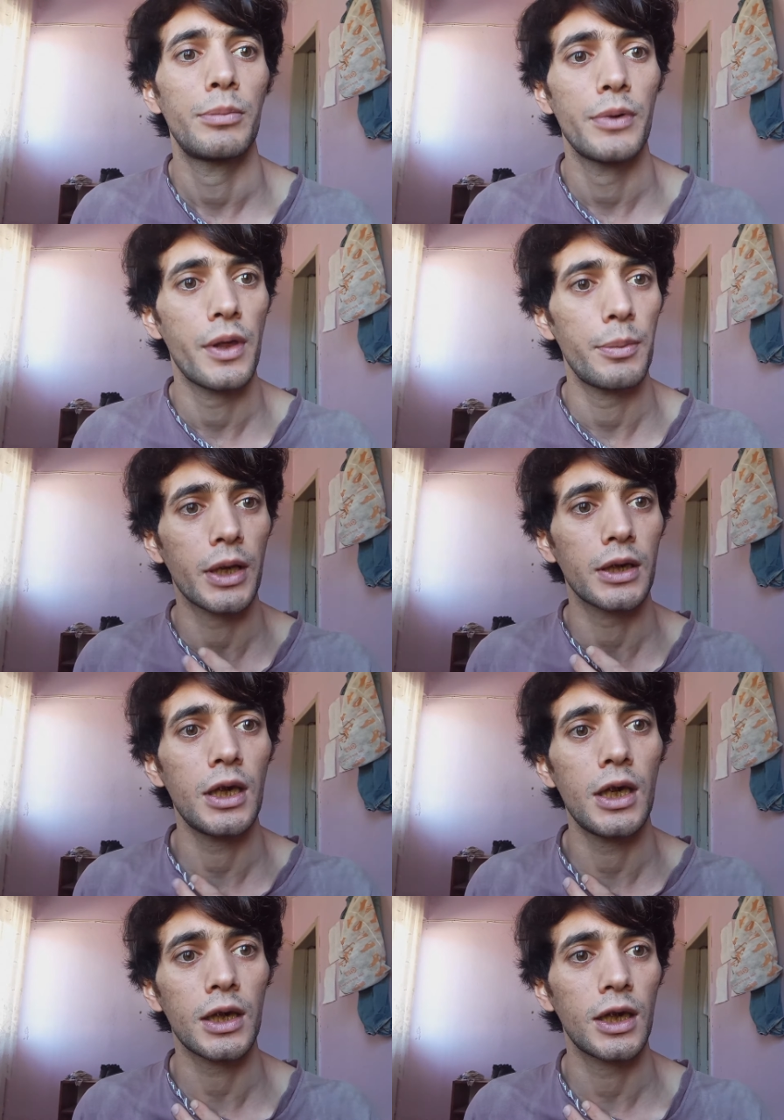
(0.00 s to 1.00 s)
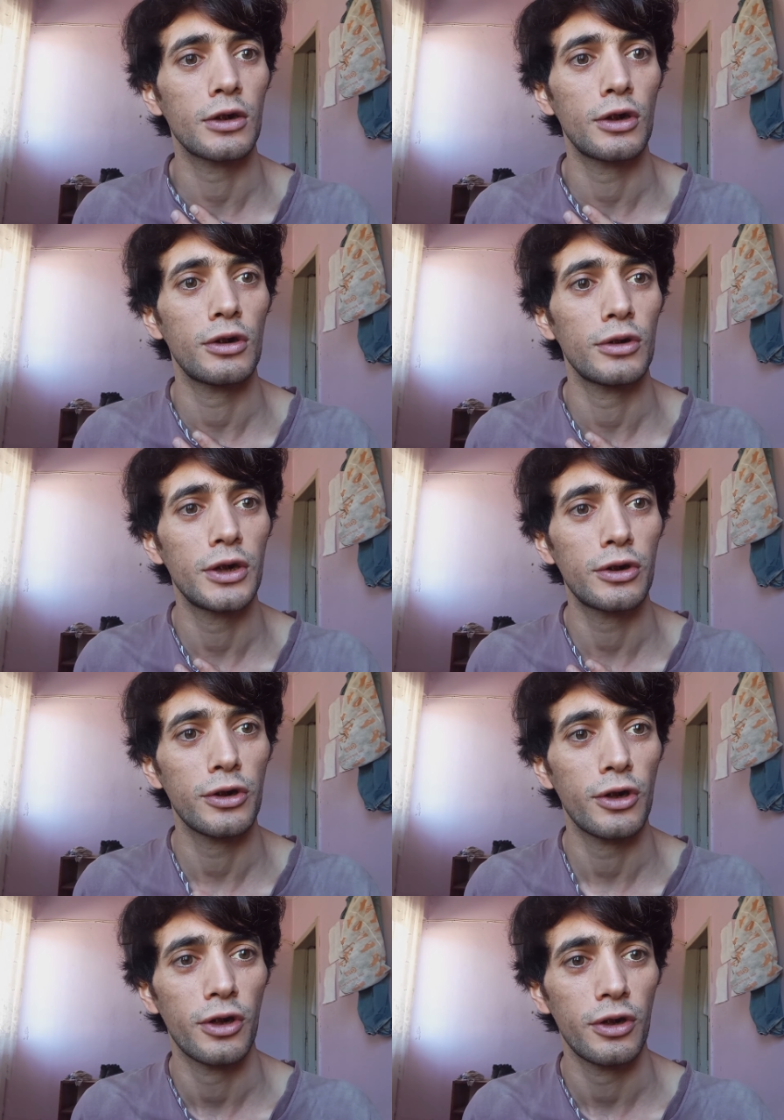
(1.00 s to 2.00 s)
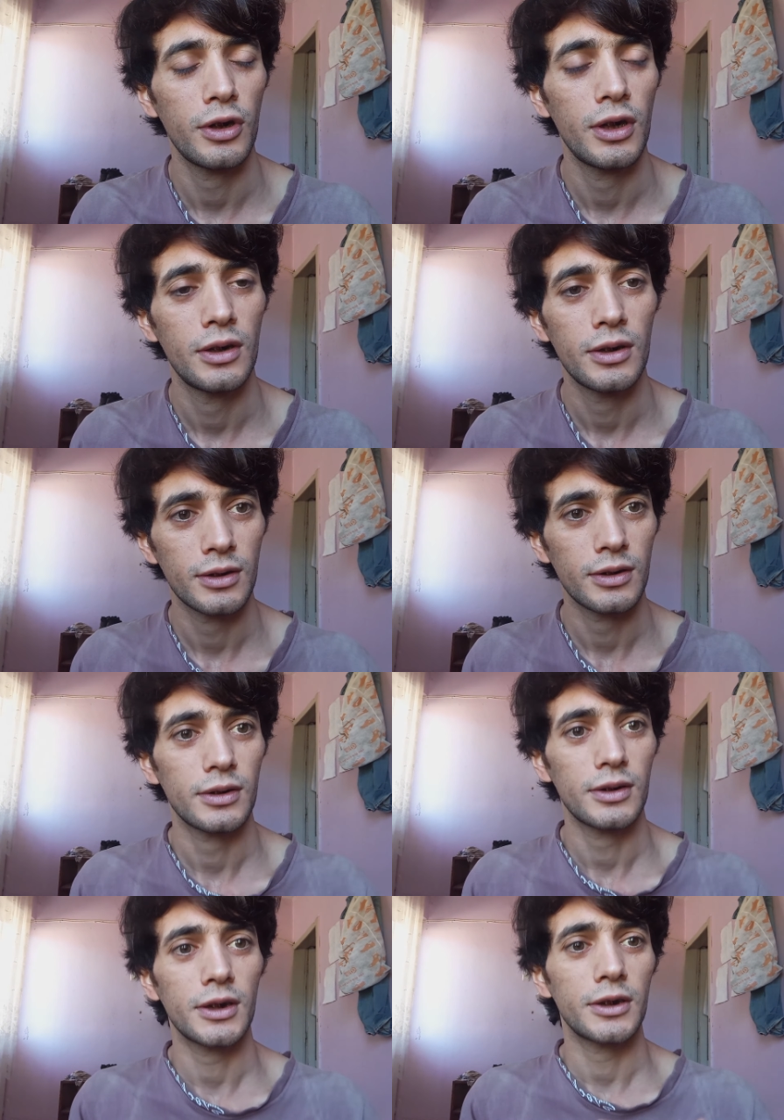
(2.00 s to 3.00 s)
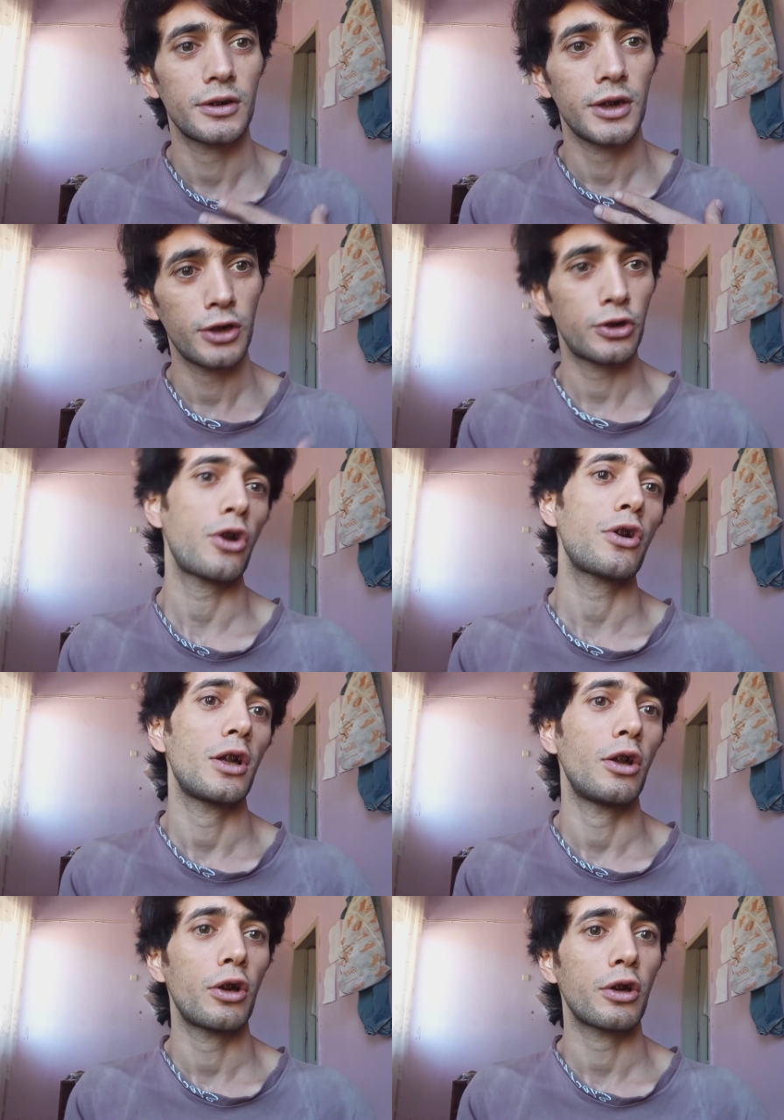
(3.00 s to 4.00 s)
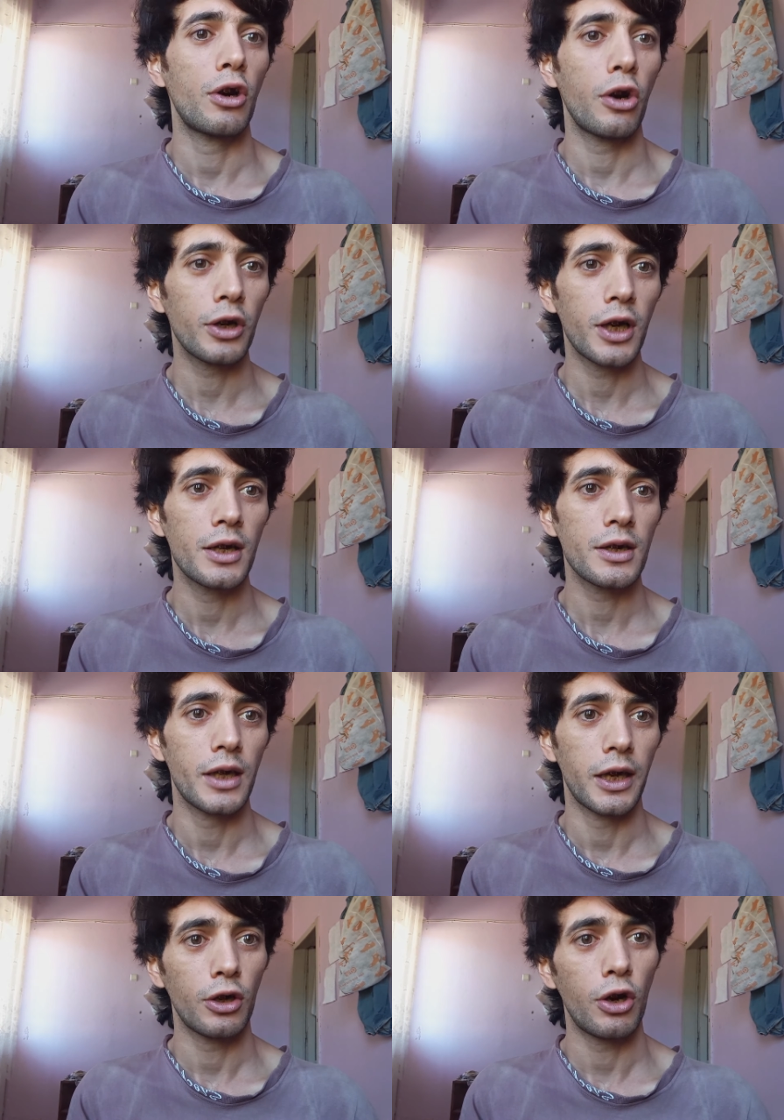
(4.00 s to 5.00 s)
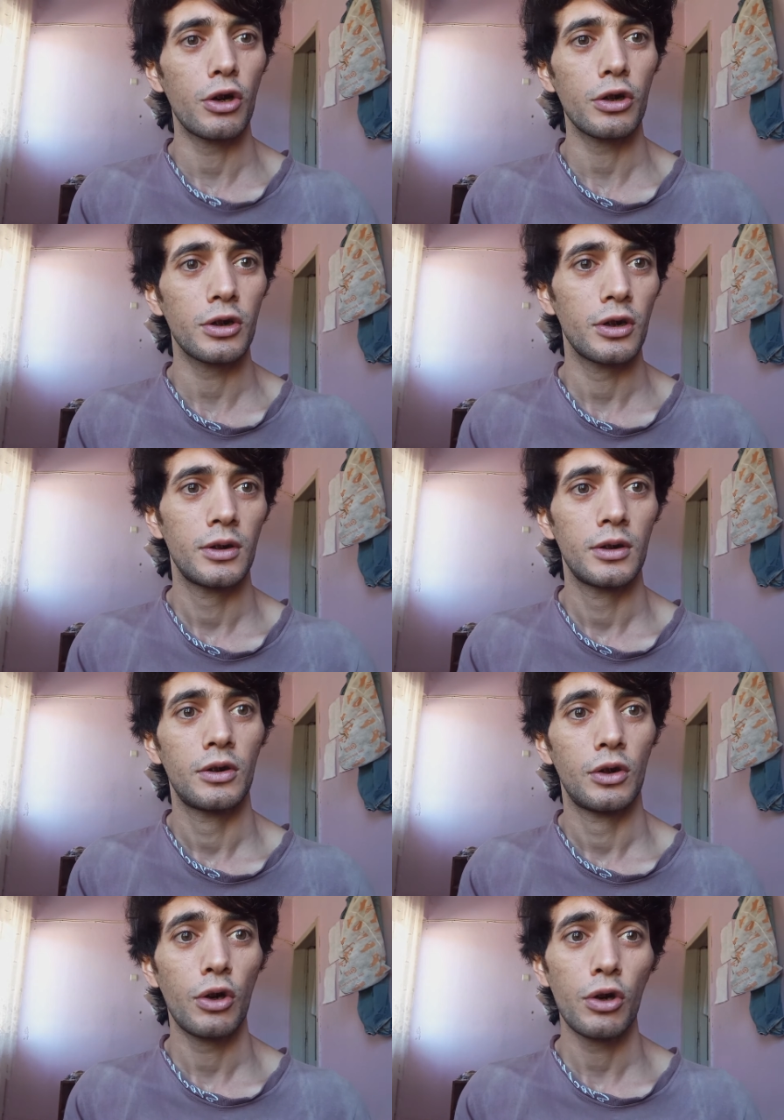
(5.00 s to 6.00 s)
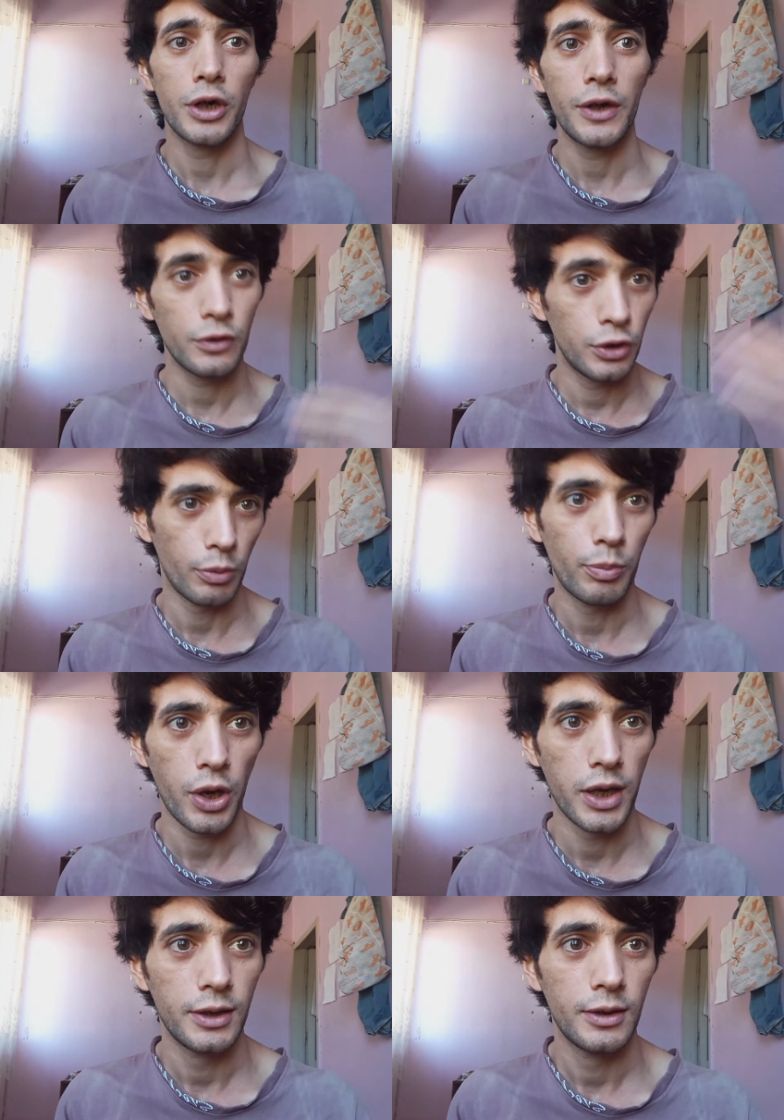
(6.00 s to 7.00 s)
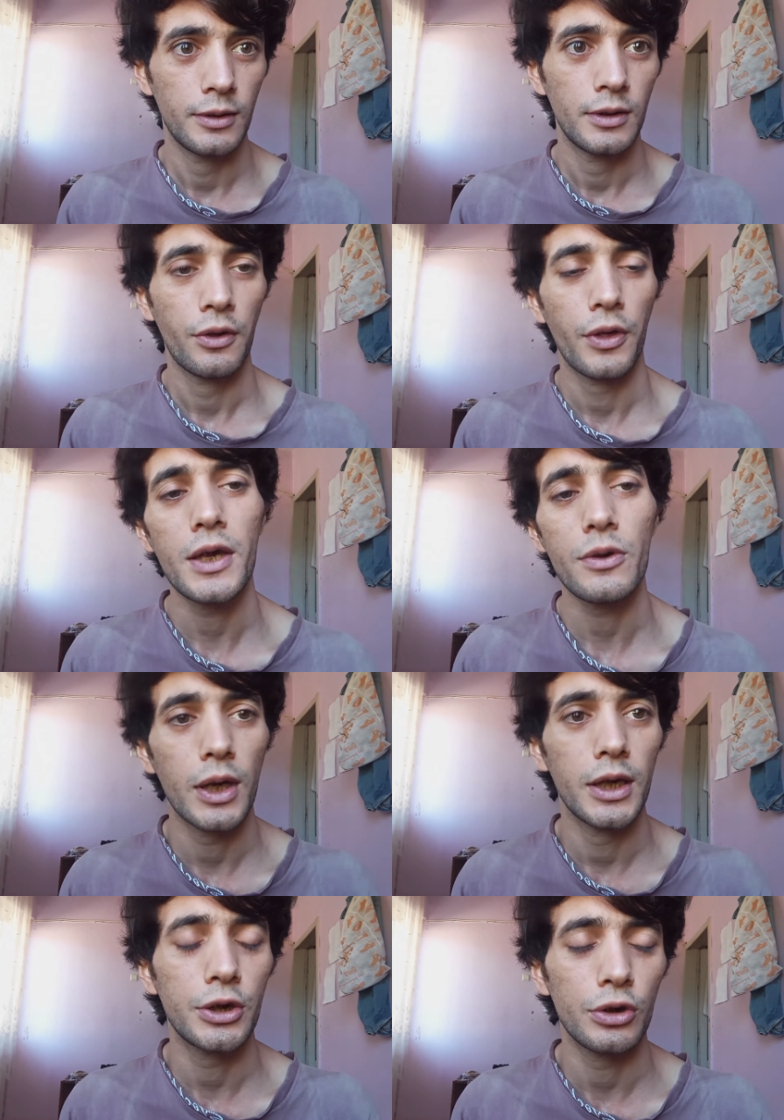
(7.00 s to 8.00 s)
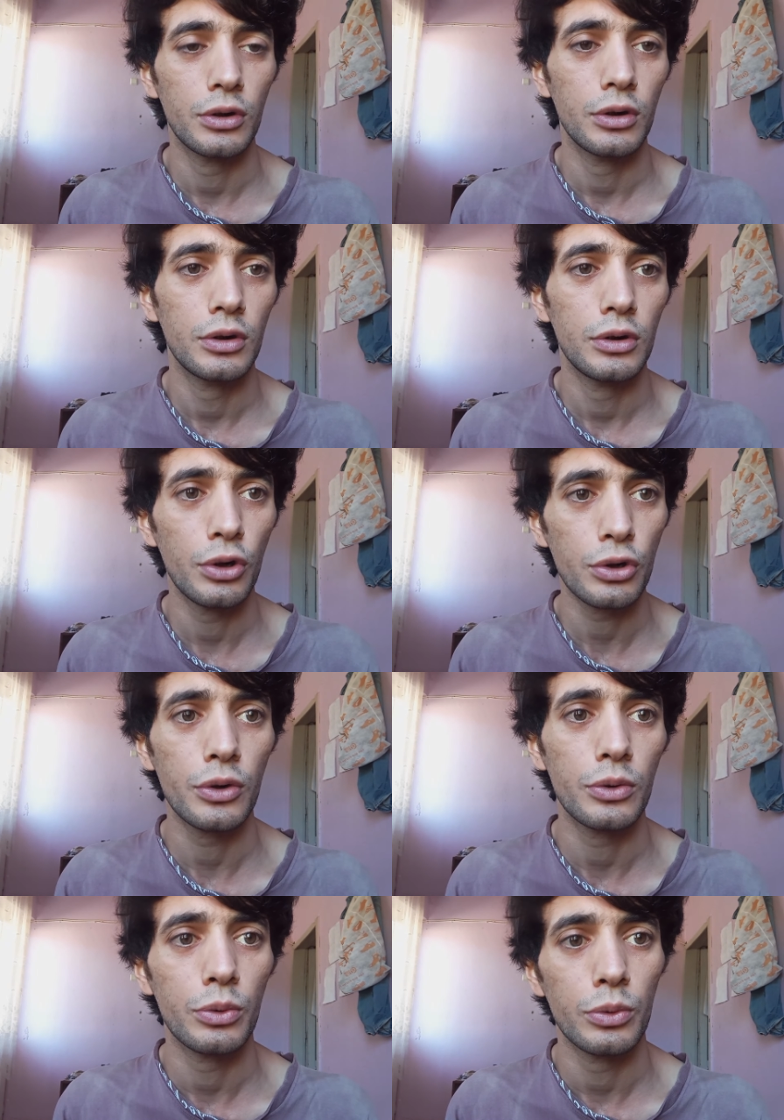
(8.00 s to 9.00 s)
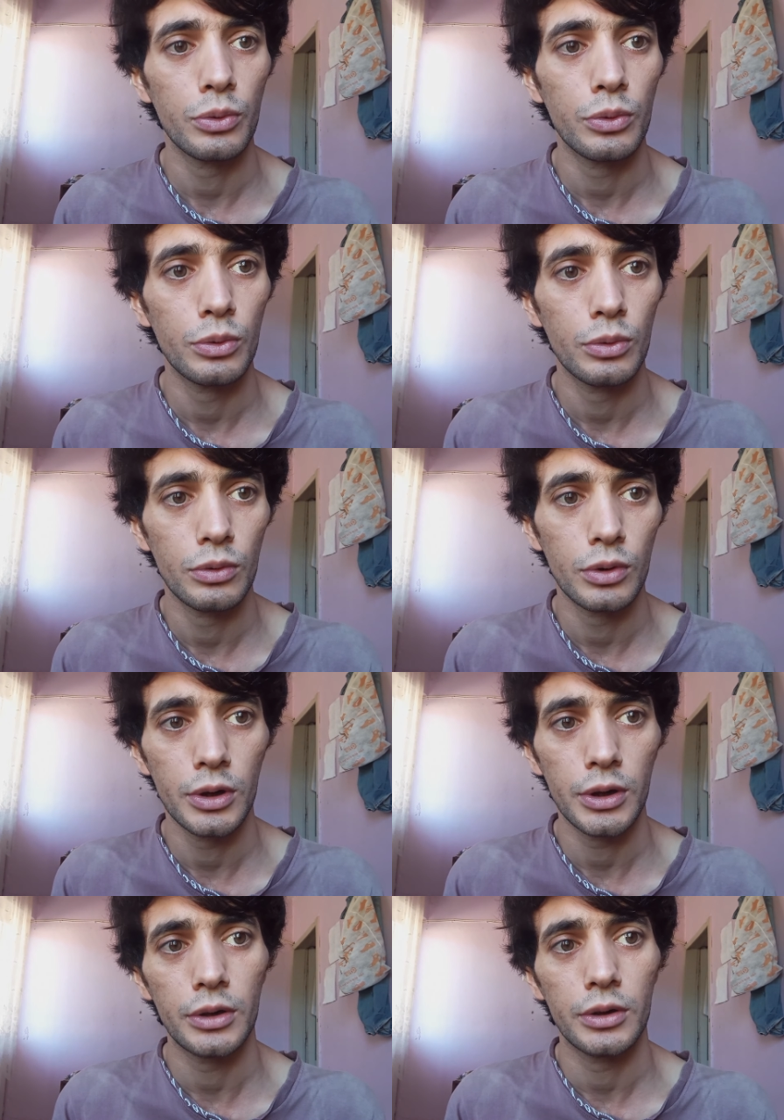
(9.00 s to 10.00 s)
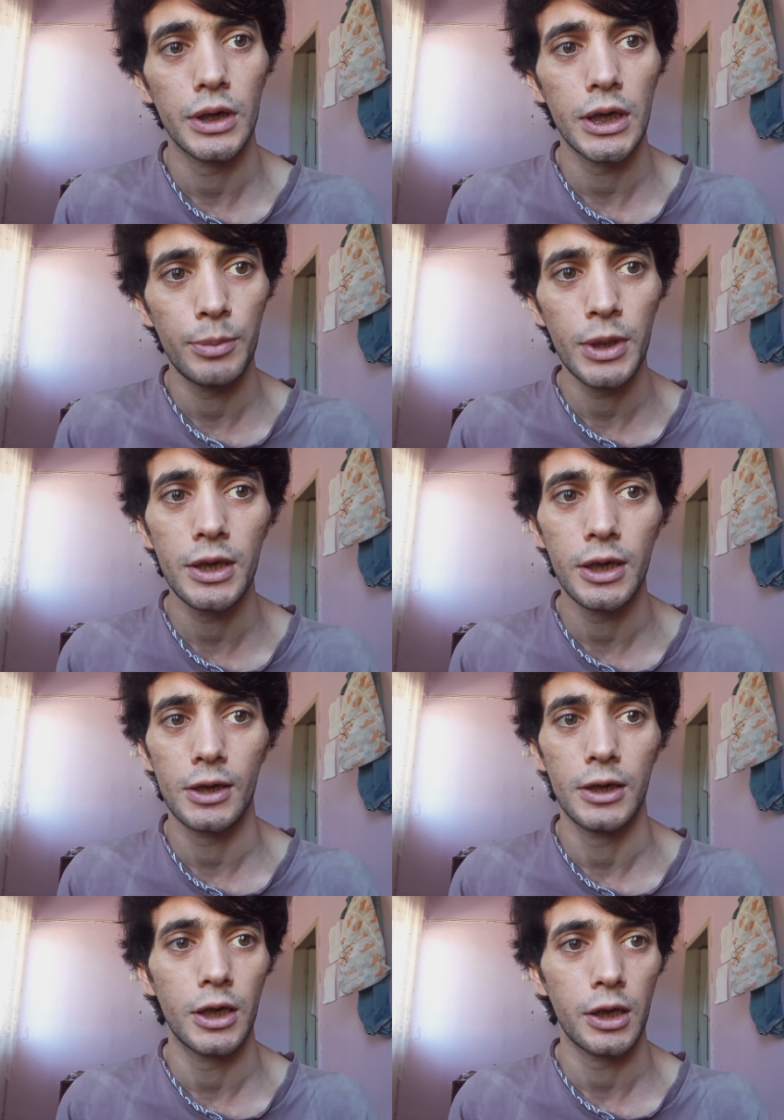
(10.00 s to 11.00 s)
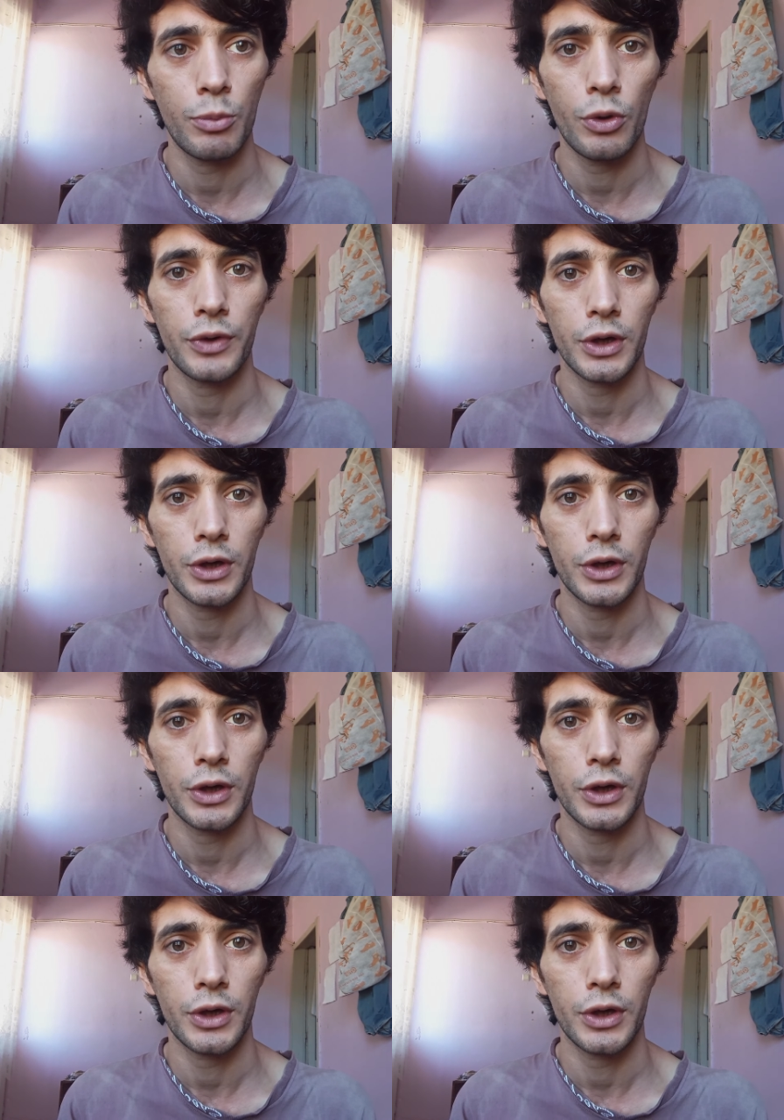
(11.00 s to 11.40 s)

the bacteria can go into your uh, internal or organs like heart or even your brain. That's why you should you should uh, immediately remove